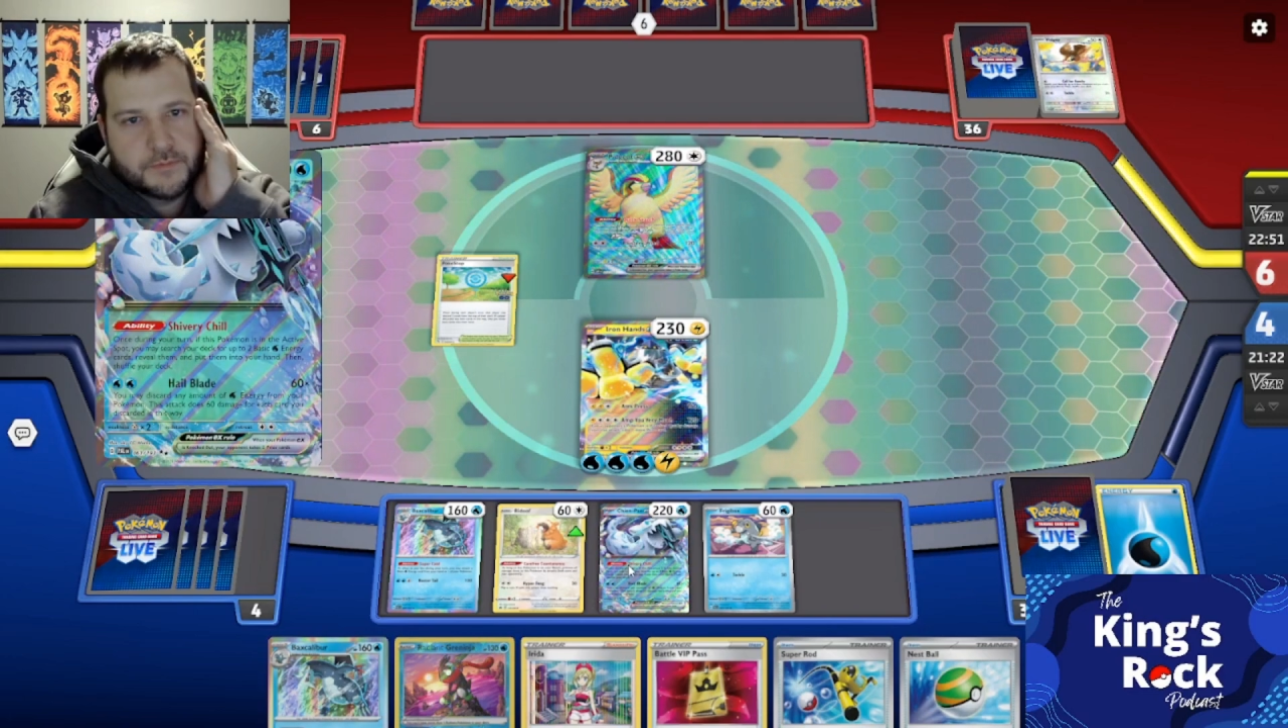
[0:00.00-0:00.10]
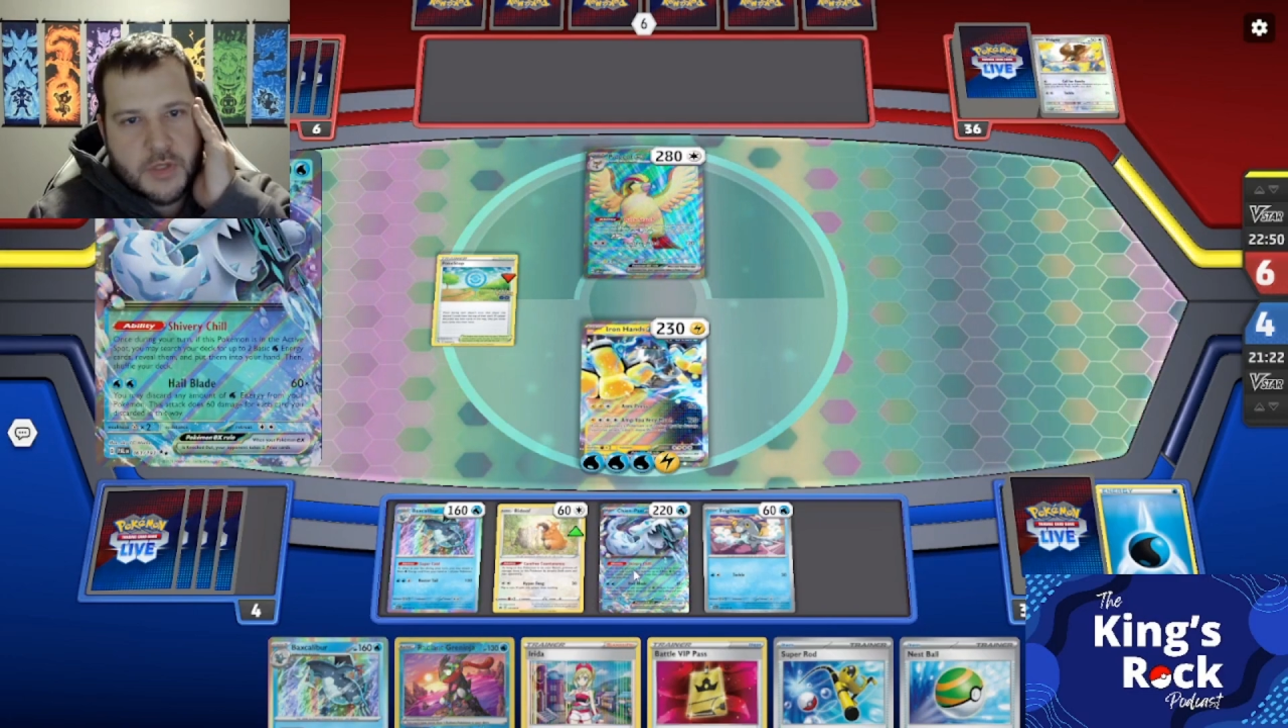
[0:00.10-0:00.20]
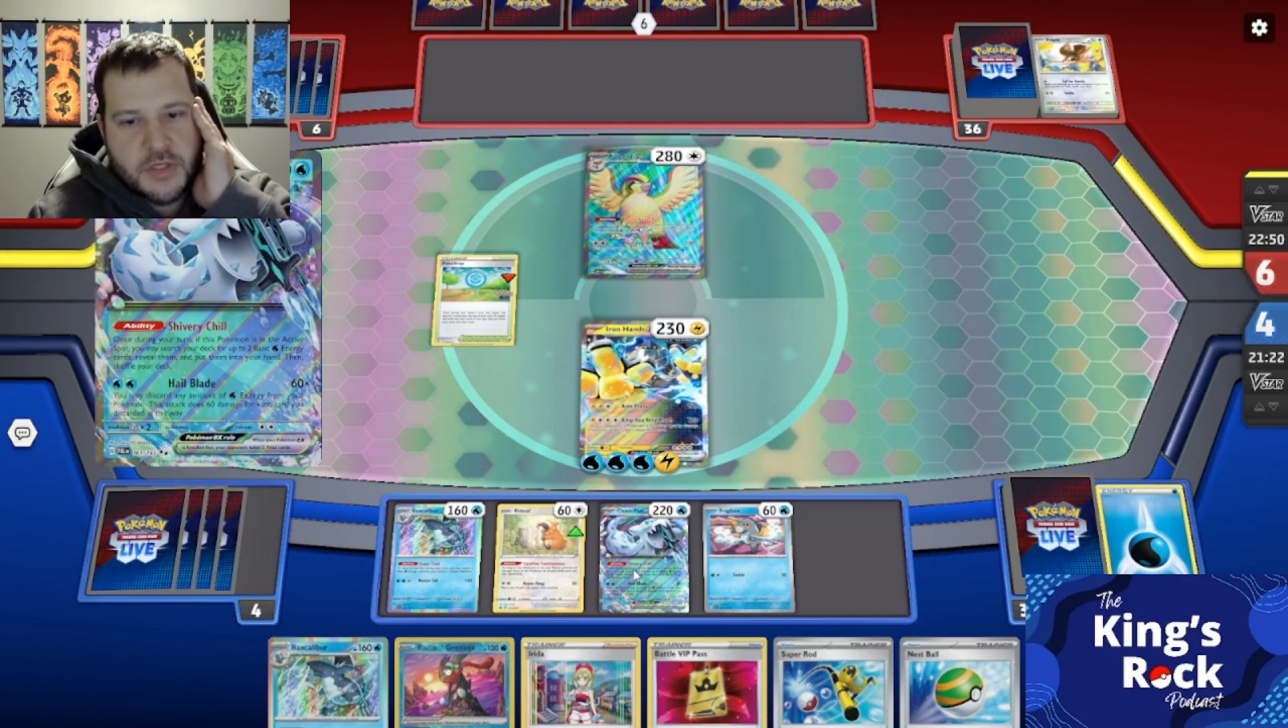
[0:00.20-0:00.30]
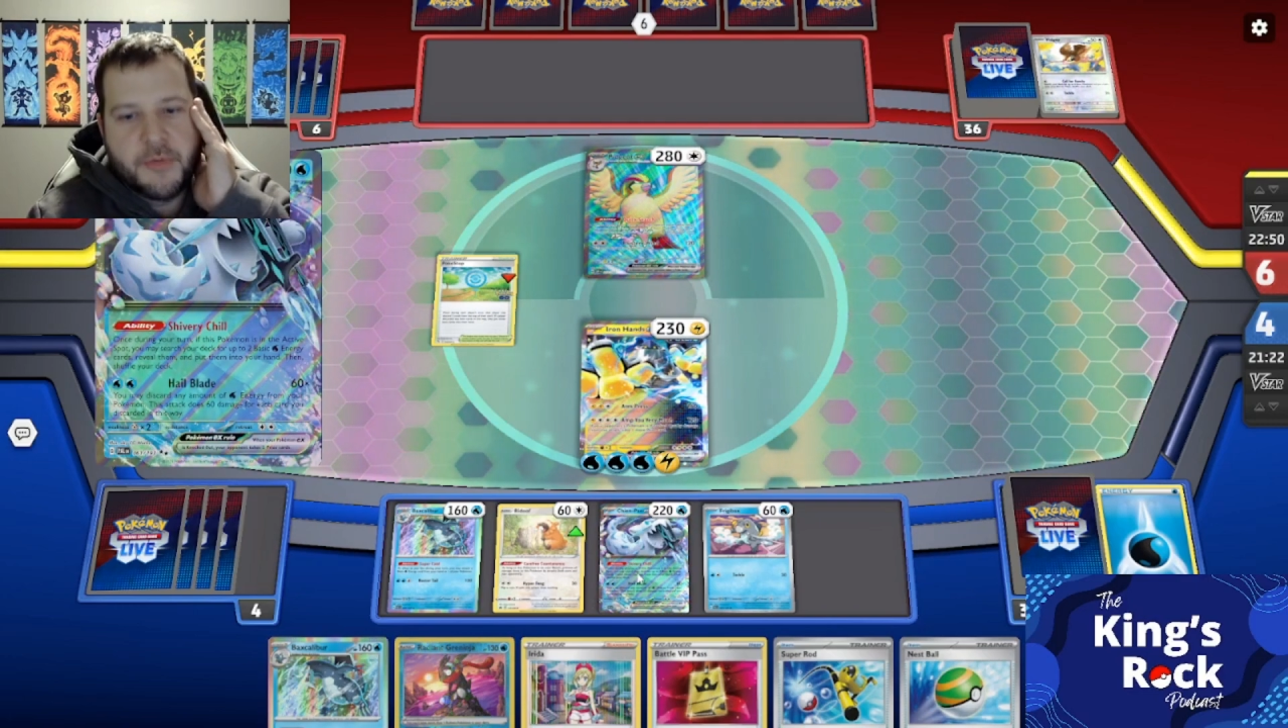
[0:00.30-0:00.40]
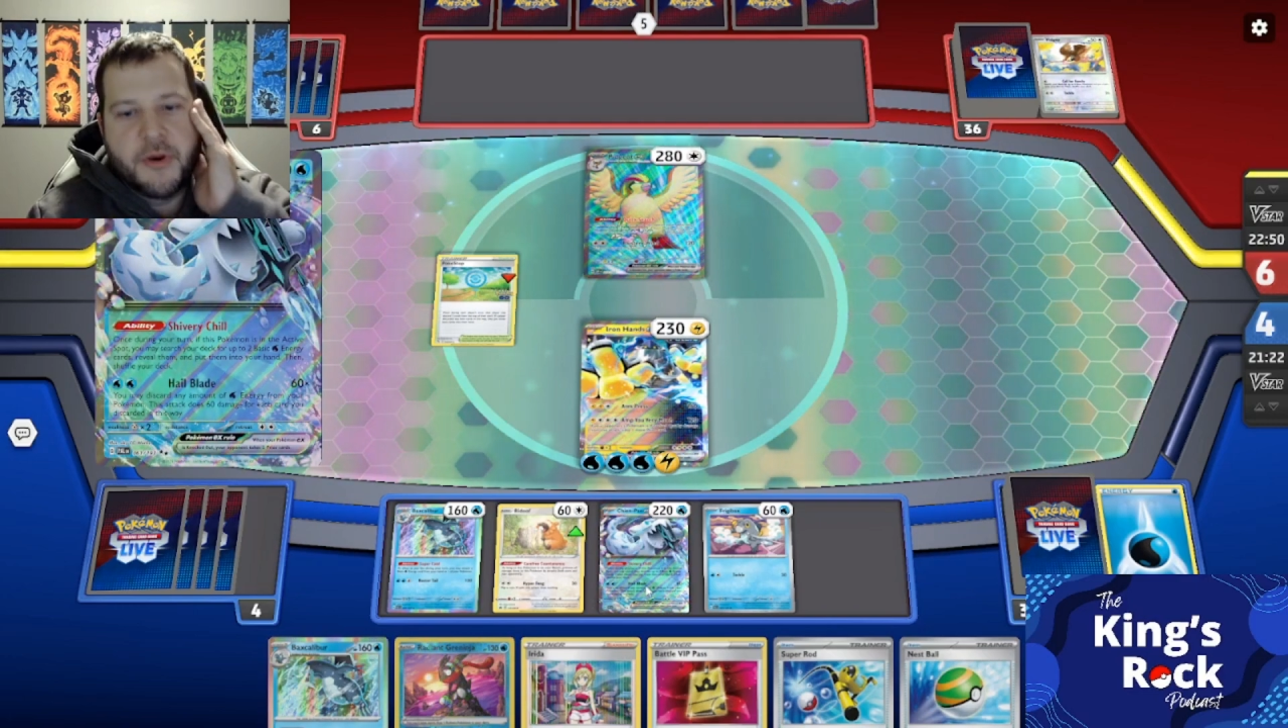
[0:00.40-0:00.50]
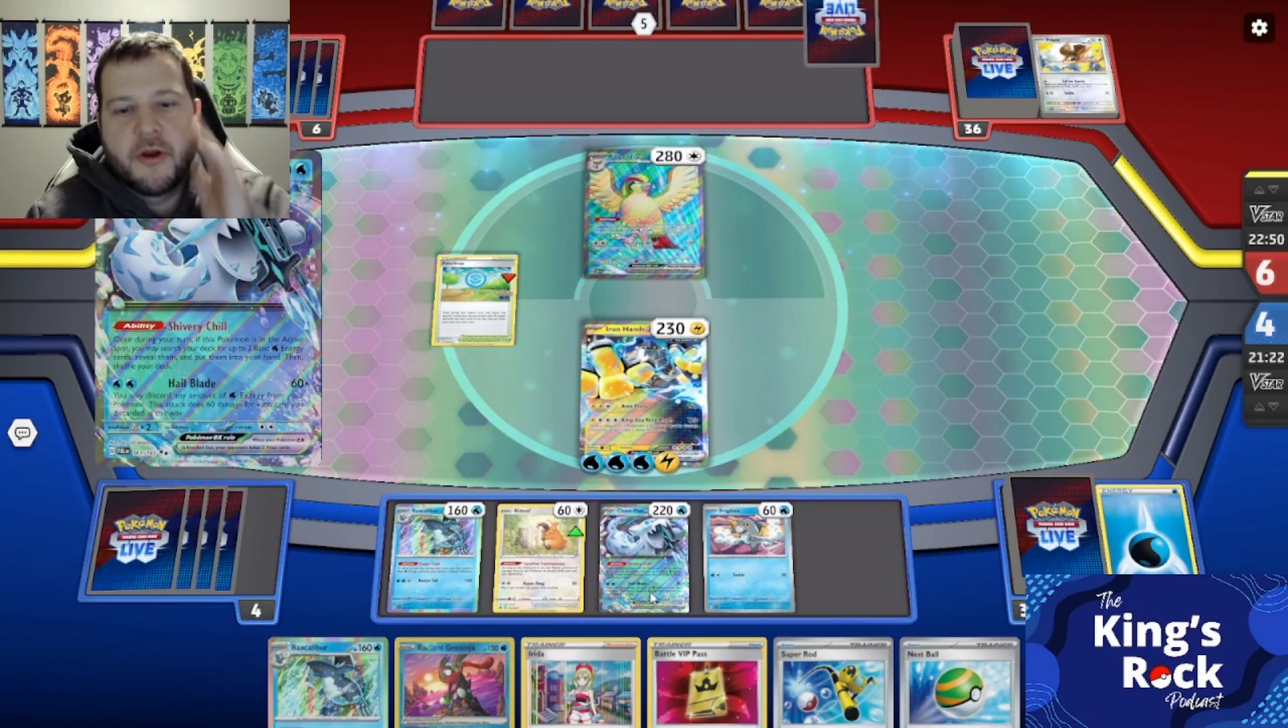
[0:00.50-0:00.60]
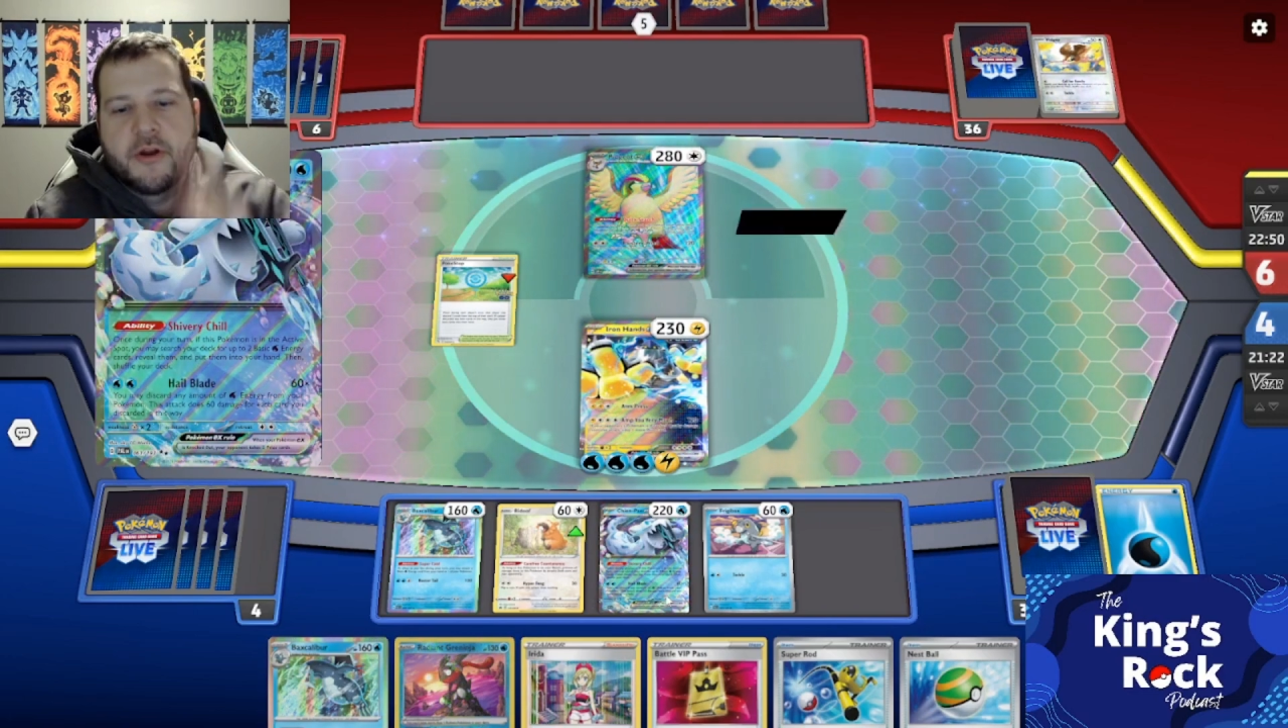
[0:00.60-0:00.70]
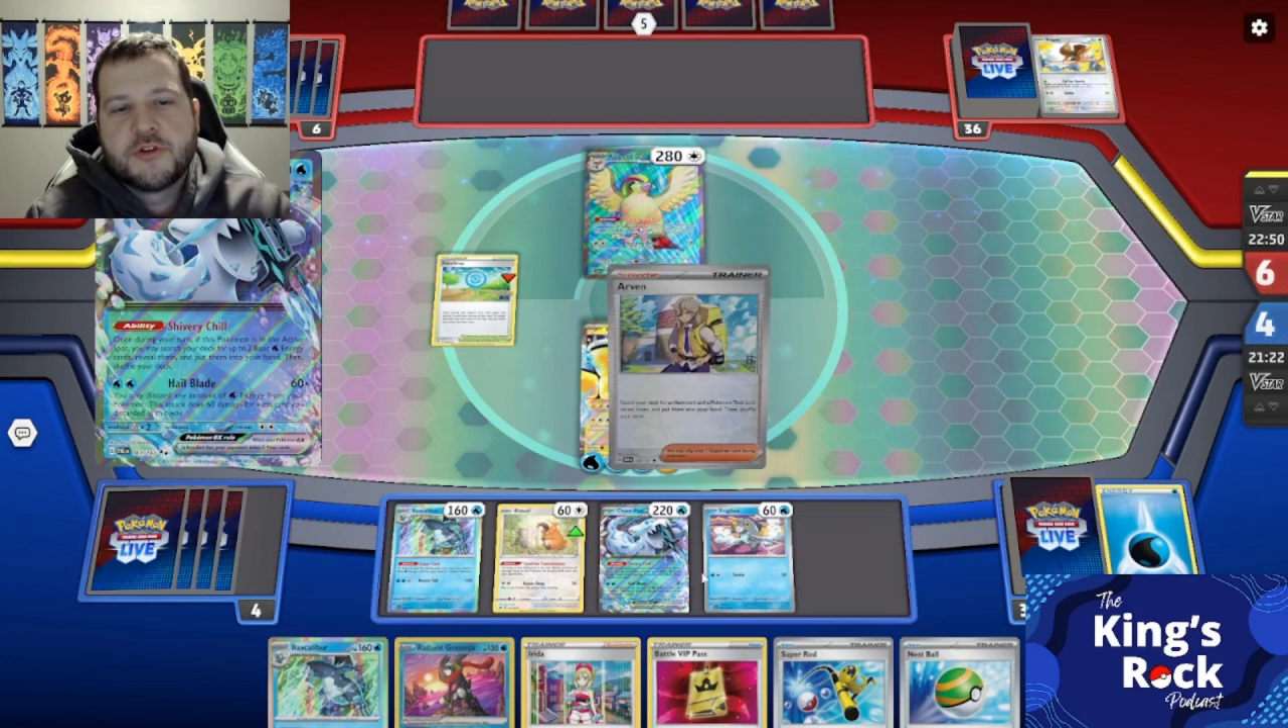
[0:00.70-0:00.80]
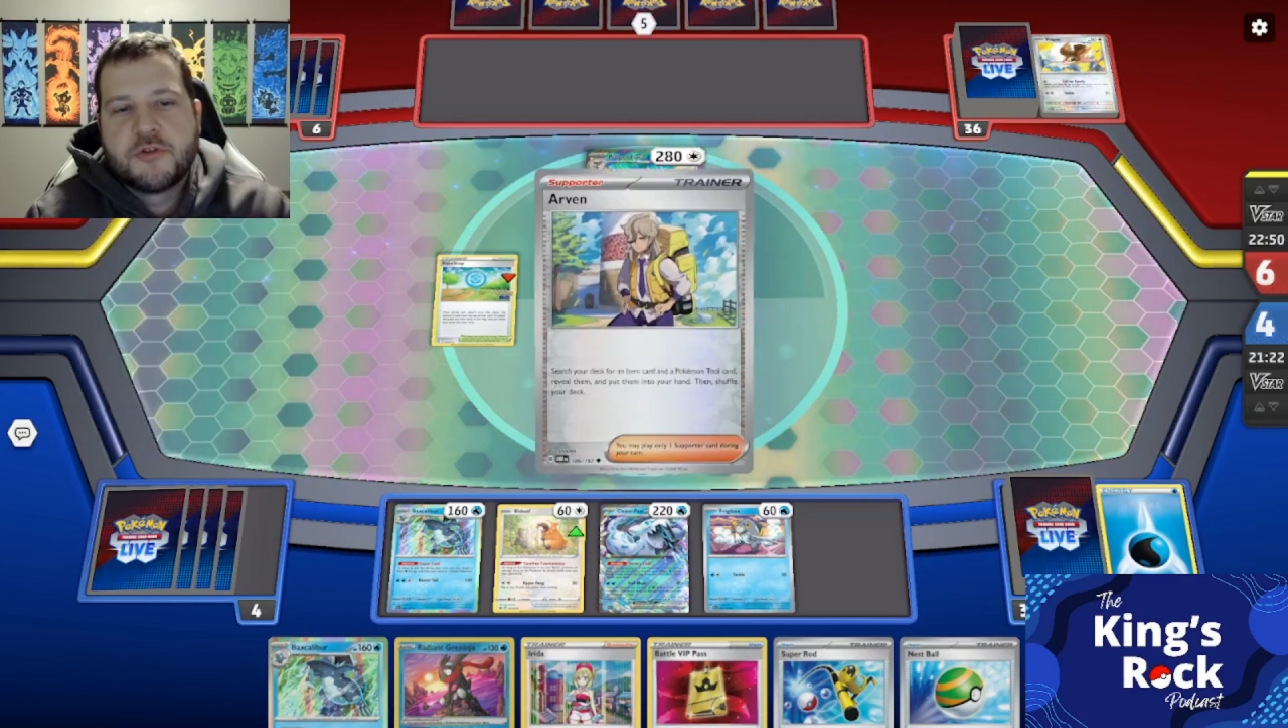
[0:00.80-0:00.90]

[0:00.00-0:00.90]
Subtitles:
Superior Energy